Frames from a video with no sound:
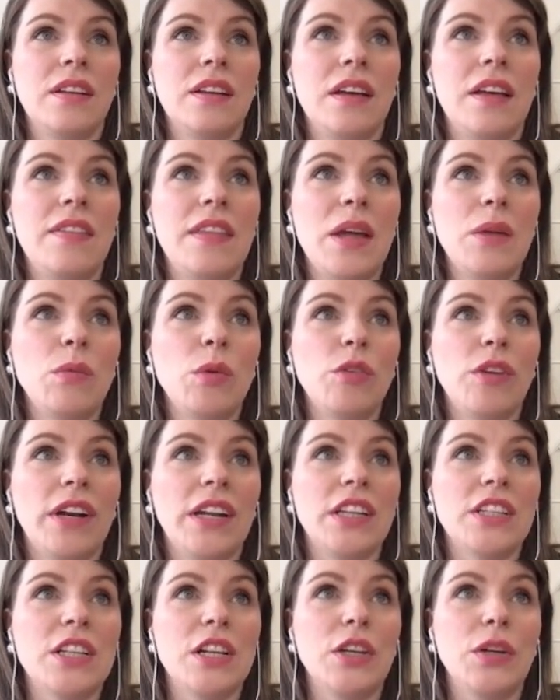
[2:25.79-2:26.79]
And then we're
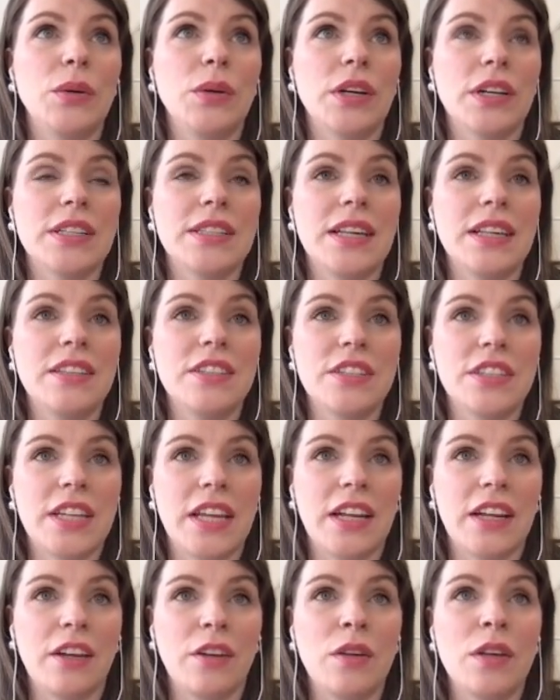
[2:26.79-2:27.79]
ready to load our sensor
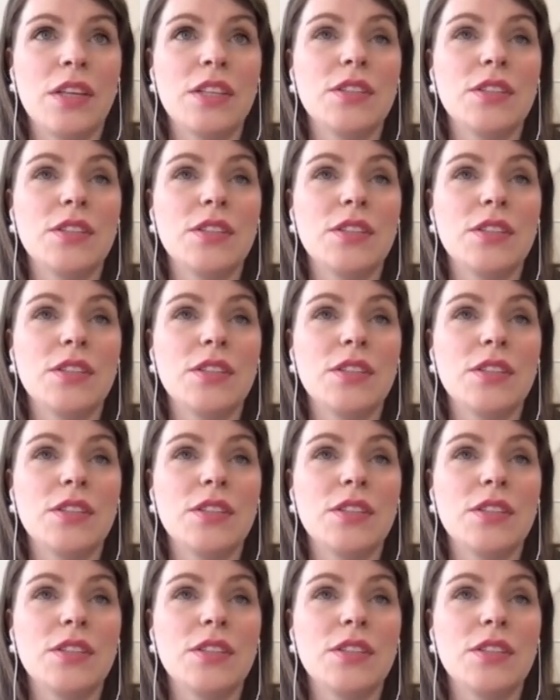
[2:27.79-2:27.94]
data.